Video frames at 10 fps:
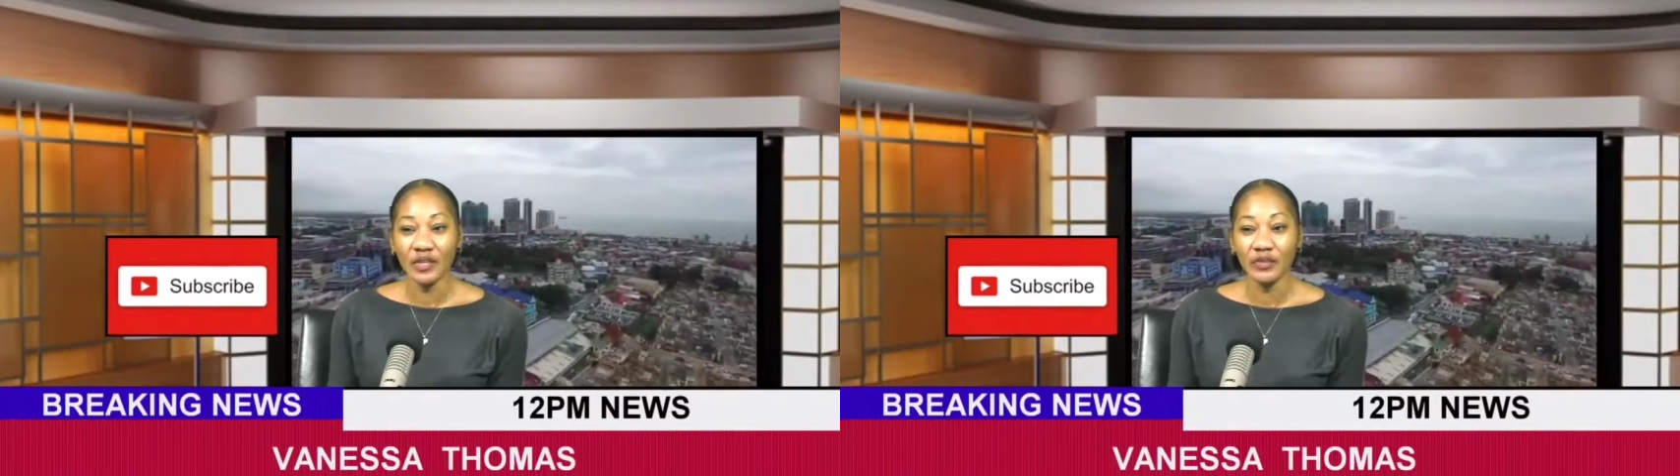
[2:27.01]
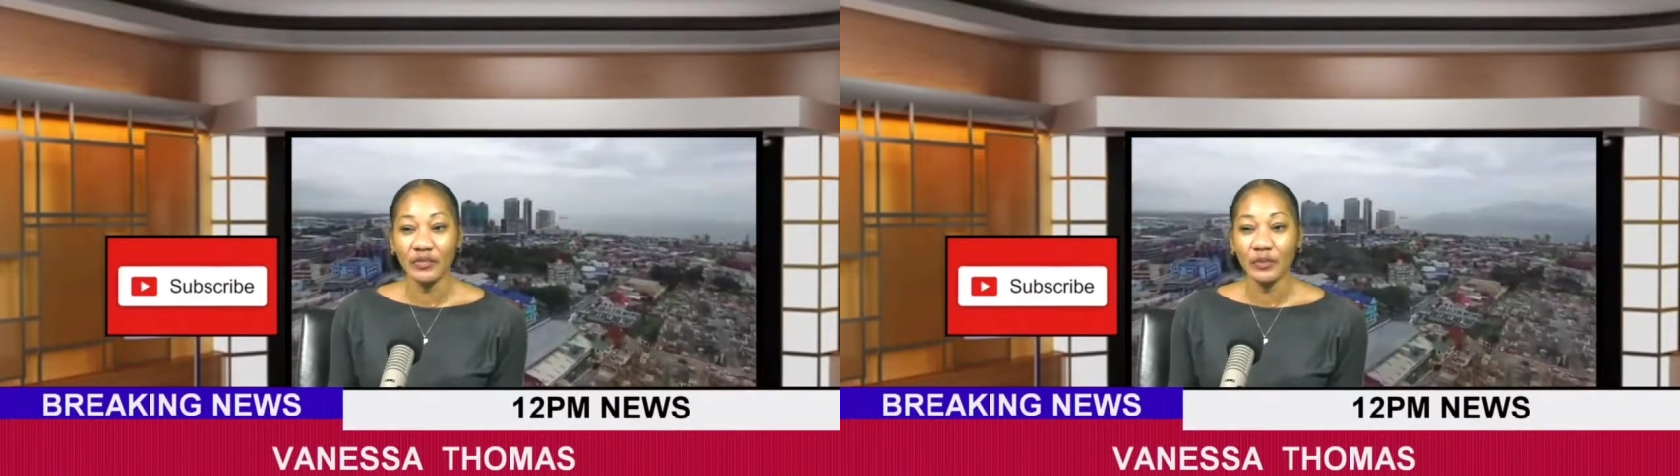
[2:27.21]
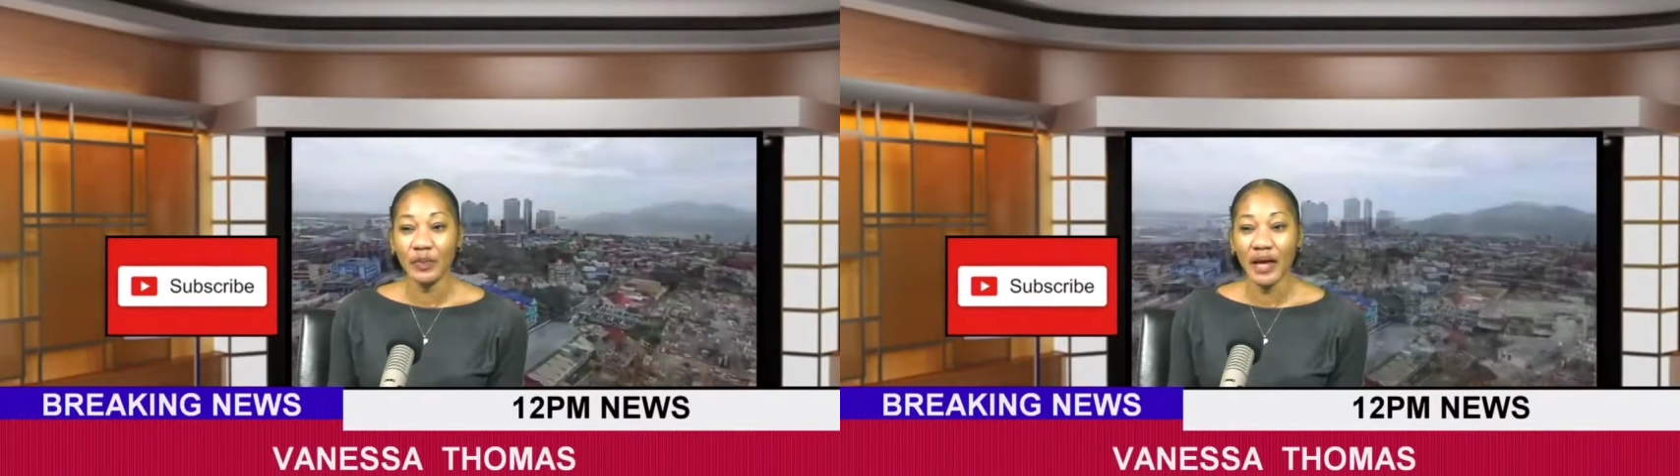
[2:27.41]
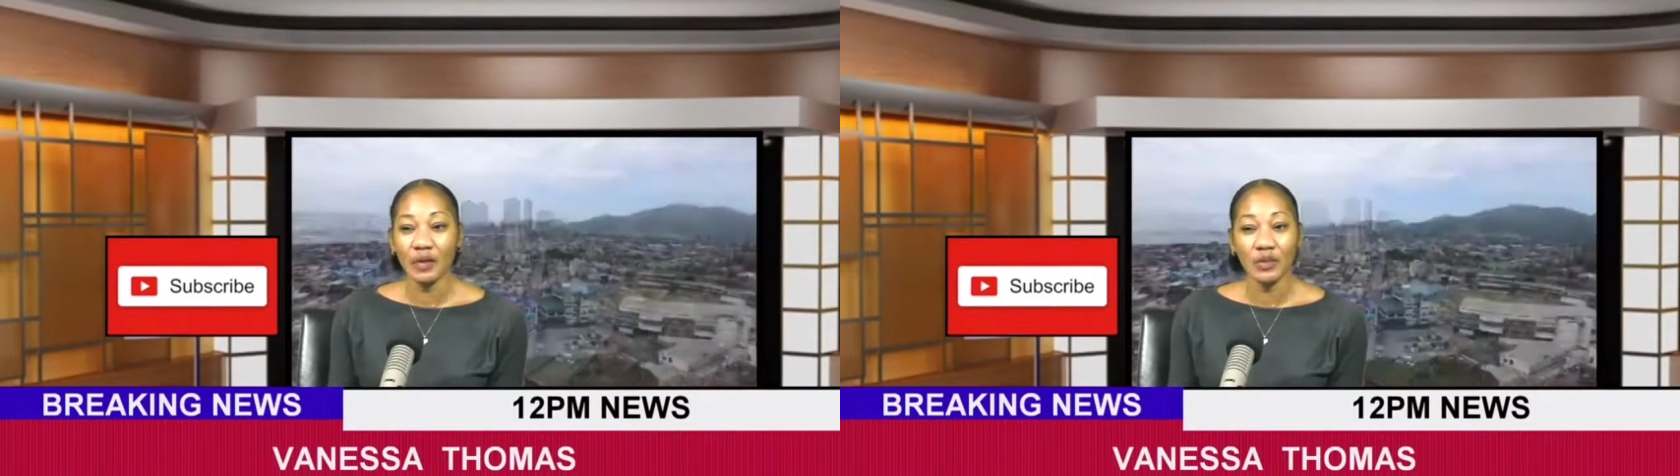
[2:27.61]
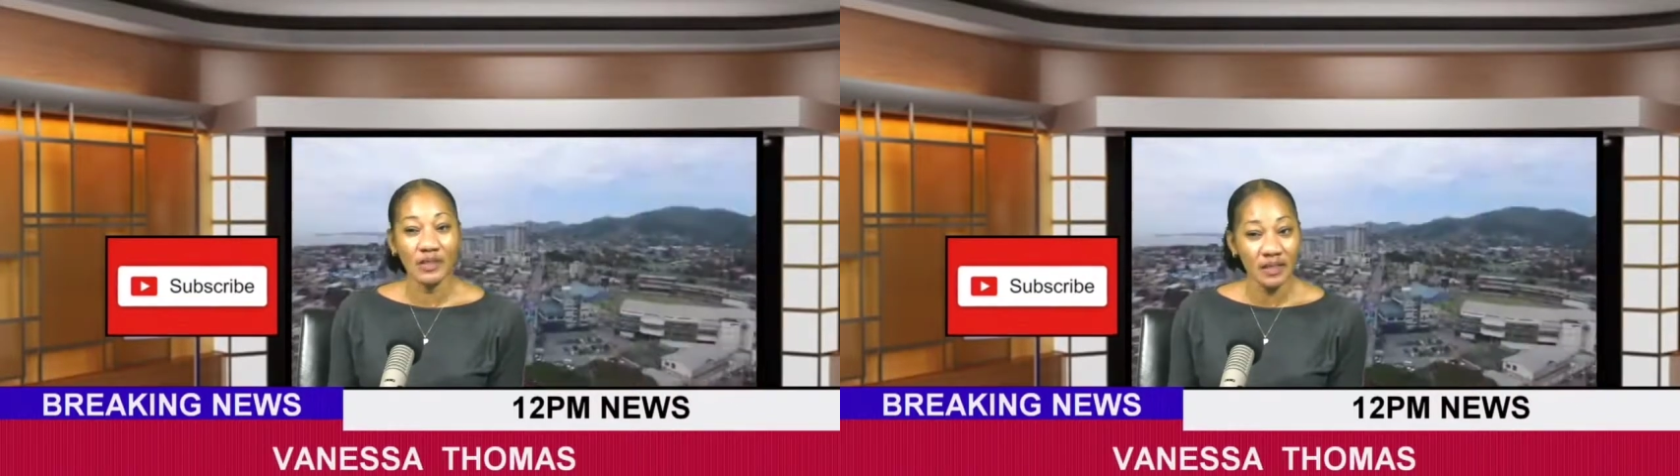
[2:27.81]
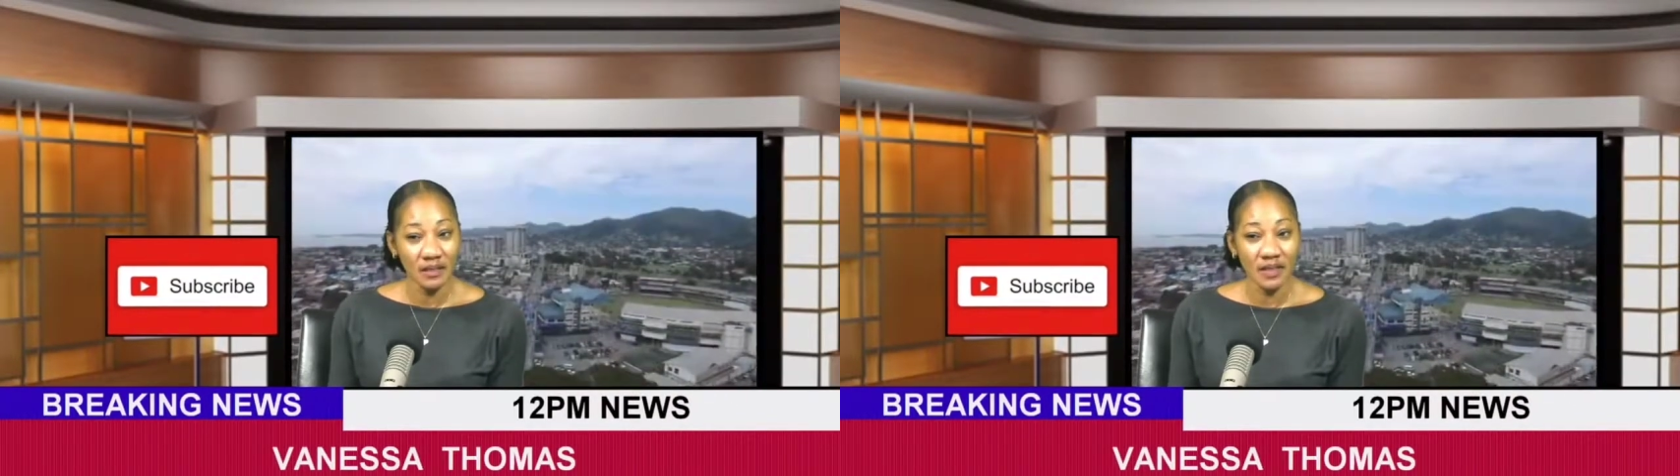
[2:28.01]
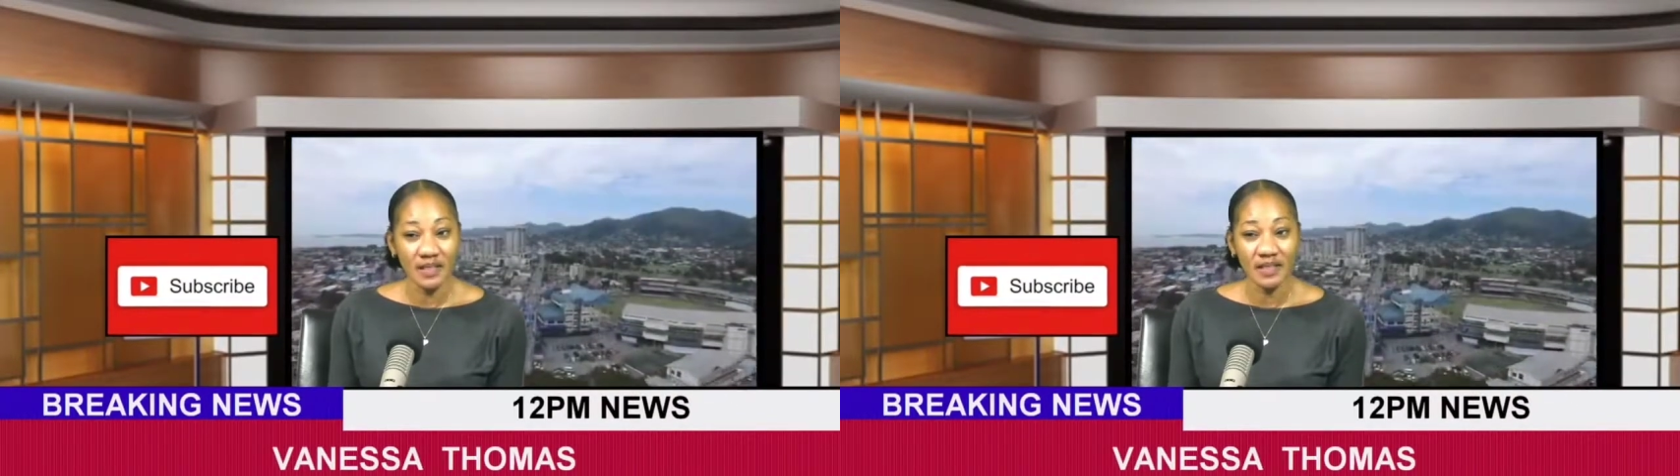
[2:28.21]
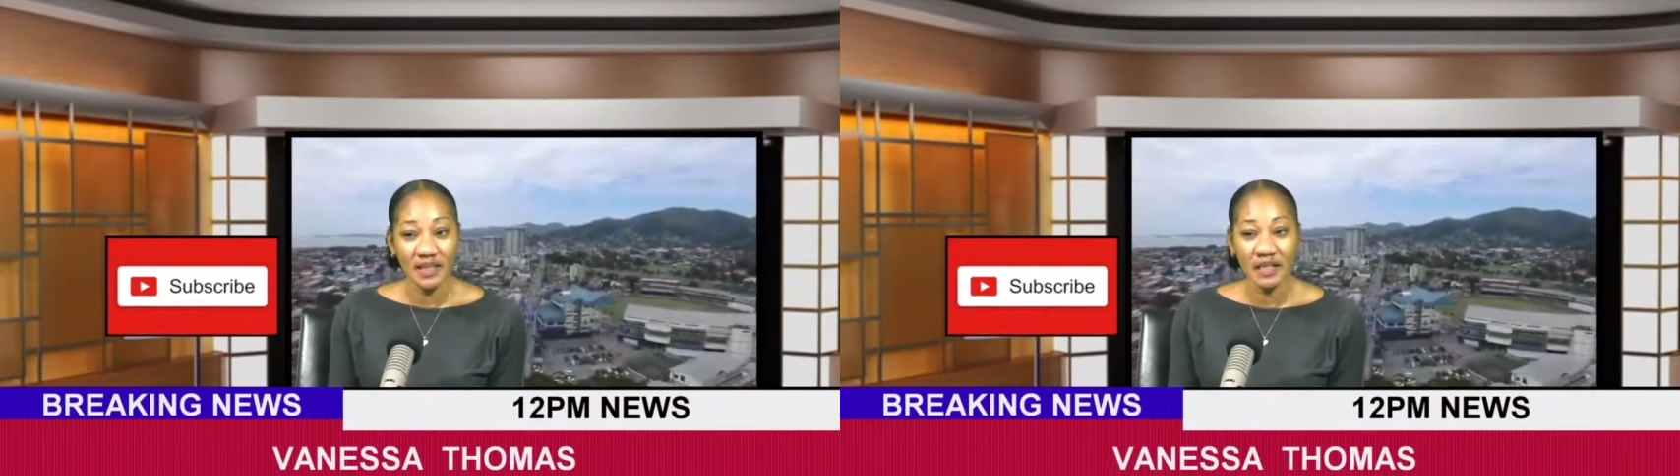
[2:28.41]
curfew plan was ill
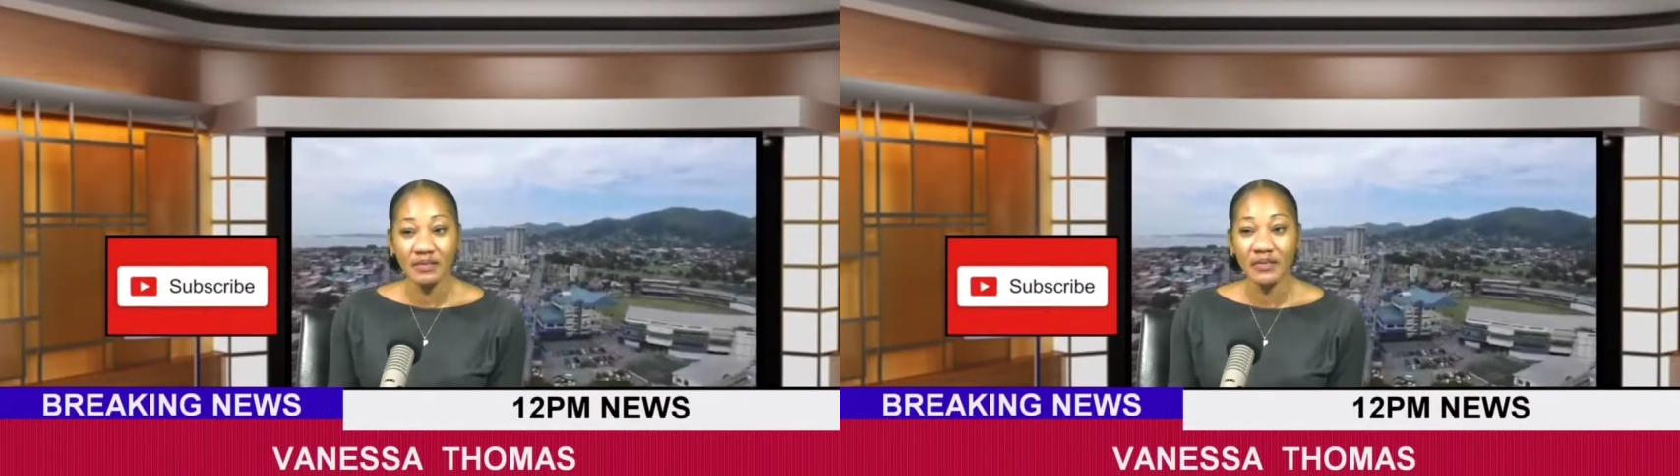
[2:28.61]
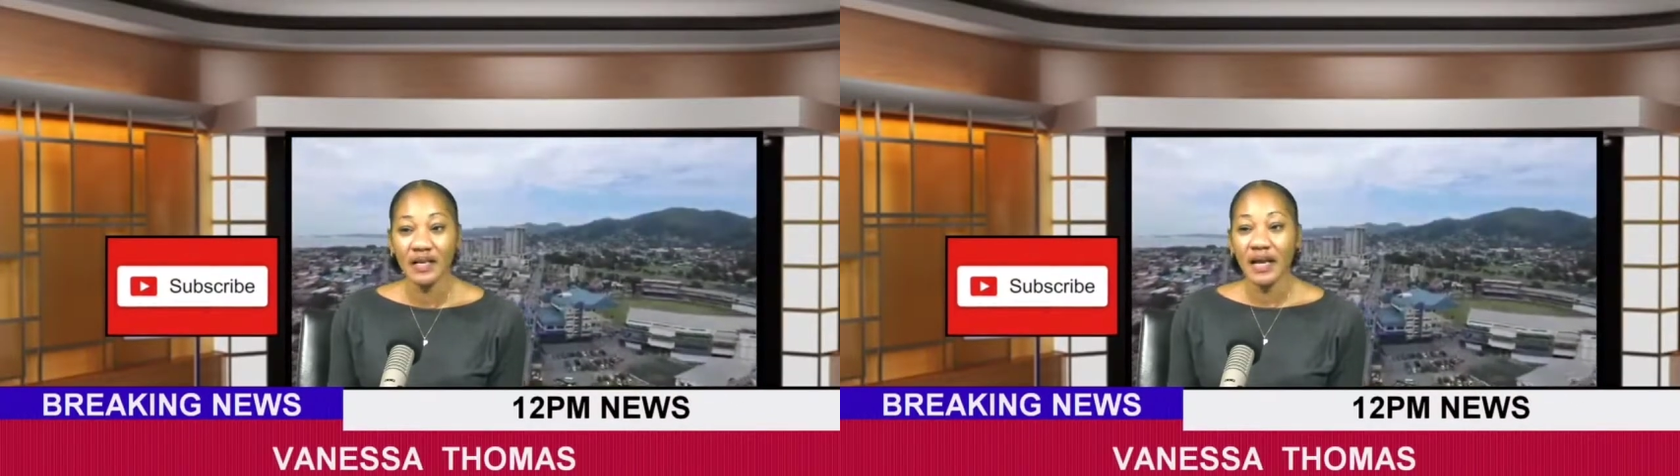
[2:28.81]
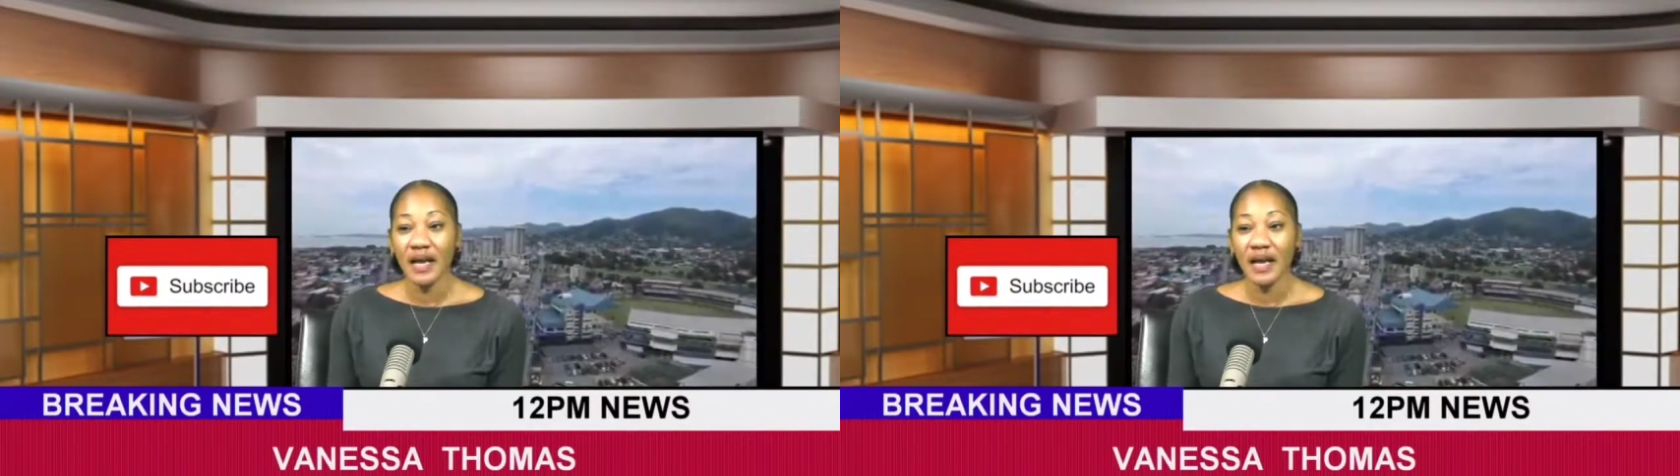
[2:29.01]
conceived